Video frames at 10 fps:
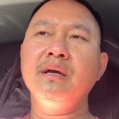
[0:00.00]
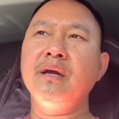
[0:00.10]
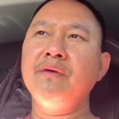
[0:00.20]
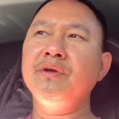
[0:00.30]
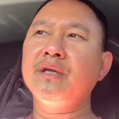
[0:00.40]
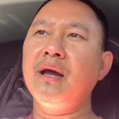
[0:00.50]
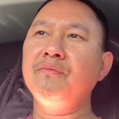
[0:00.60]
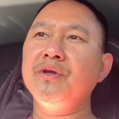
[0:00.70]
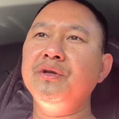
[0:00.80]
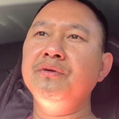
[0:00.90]
every
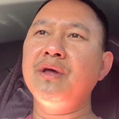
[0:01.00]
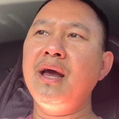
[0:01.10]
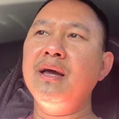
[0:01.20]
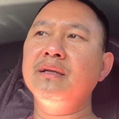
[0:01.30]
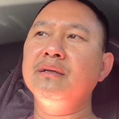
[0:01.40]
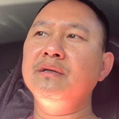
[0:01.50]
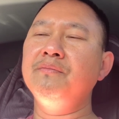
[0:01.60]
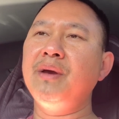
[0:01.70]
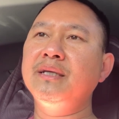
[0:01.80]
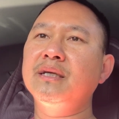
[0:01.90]
time when you do that, you
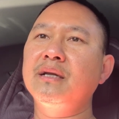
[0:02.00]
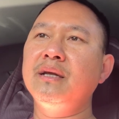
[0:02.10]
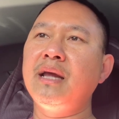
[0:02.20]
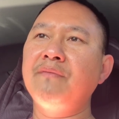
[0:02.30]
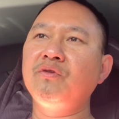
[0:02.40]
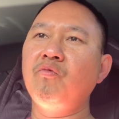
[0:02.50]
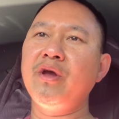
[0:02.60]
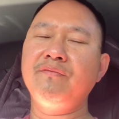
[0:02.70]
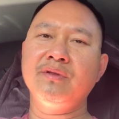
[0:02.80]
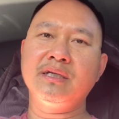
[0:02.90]
basically have to
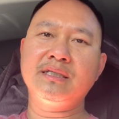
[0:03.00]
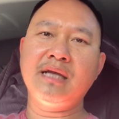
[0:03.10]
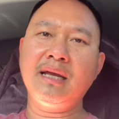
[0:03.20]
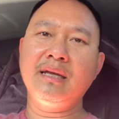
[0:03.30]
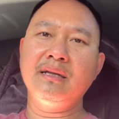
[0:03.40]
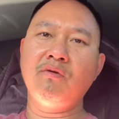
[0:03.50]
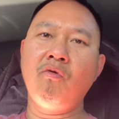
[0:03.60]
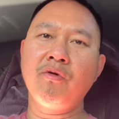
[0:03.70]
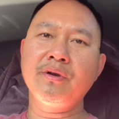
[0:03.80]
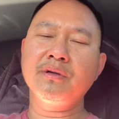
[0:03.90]
wait for the second
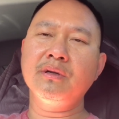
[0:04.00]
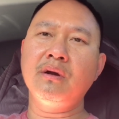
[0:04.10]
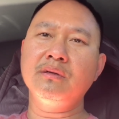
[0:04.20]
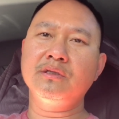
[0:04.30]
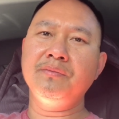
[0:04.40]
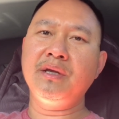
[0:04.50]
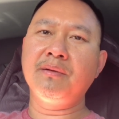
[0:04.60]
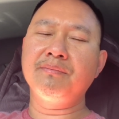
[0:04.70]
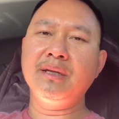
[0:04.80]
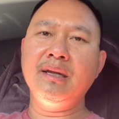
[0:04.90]
order to be
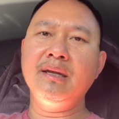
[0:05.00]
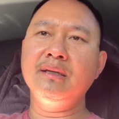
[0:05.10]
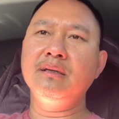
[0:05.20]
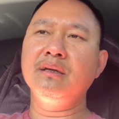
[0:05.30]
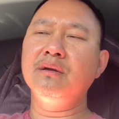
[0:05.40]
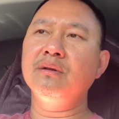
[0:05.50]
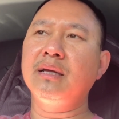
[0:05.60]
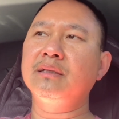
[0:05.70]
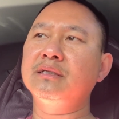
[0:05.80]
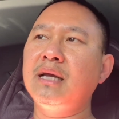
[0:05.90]
completed,
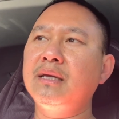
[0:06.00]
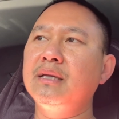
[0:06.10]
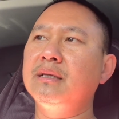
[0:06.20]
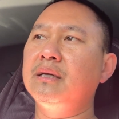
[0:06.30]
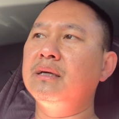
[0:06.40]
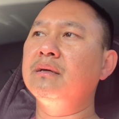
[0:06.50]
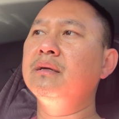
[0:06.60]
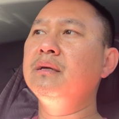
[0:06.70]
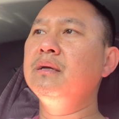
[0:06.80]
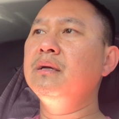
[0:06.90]
like the second
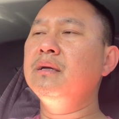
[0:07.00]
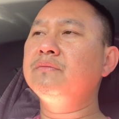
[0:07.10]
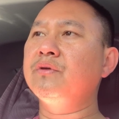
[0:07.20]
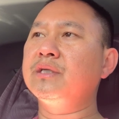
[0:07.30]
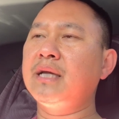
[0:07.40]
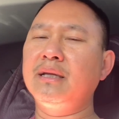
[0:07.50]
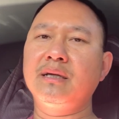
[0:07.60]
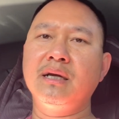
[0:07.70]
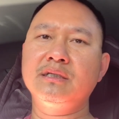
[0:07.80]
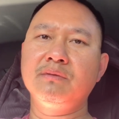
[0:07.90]
for the
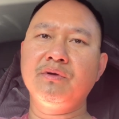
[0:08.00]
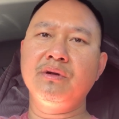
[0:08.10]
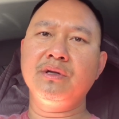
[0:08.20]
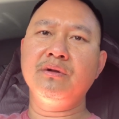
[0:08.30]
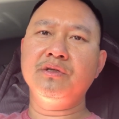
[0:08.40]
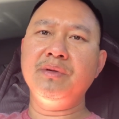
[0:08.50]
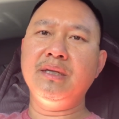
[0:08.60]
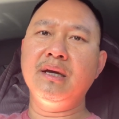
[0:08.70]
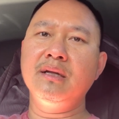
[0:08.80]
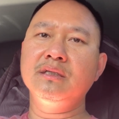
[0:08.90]
second customer, to be
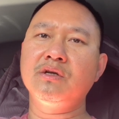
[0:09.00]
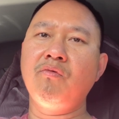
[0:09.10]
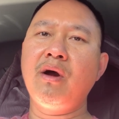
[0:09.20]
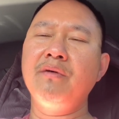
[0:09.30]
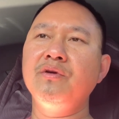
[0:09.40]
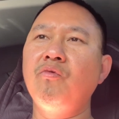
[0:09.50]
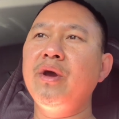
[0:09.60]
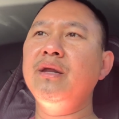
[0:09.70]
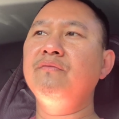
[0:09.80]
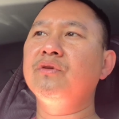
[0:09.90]
done. So while you're
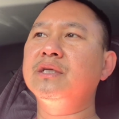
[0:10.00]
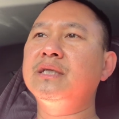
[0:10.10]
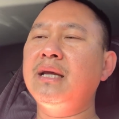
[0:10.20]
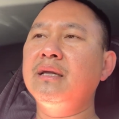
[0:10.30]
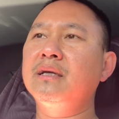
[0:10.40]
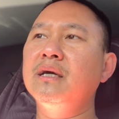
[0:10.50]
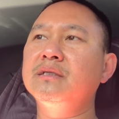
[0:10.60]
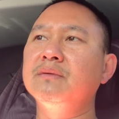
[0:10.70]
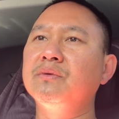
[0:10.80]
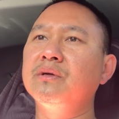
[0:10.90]
waiting for the second
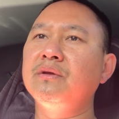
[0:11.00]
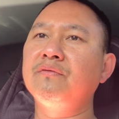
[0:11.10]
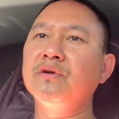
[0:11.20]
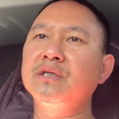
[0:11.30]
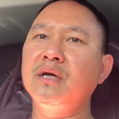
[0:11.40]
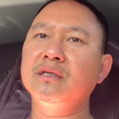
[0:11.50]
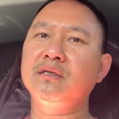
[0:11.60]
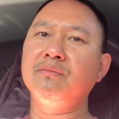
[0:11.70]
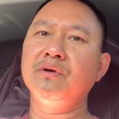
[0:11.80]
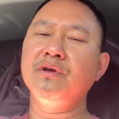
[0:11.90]
customer, the first
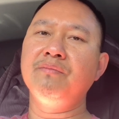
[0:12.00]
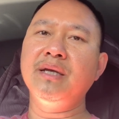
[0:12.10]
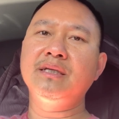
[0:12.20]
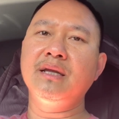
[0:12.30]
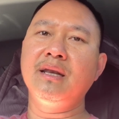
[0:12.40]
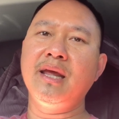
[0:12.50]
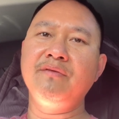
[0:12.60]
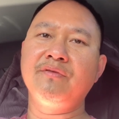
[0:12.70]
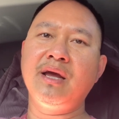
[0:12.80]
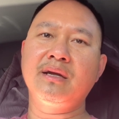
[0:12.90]
customer, you're basically
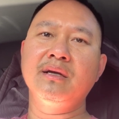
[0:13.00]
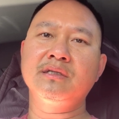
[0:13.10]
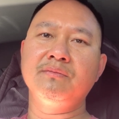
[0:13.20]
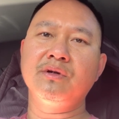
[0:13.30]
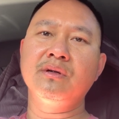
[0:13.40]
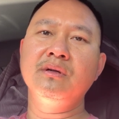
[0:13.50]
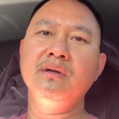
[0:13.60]
late for that customer,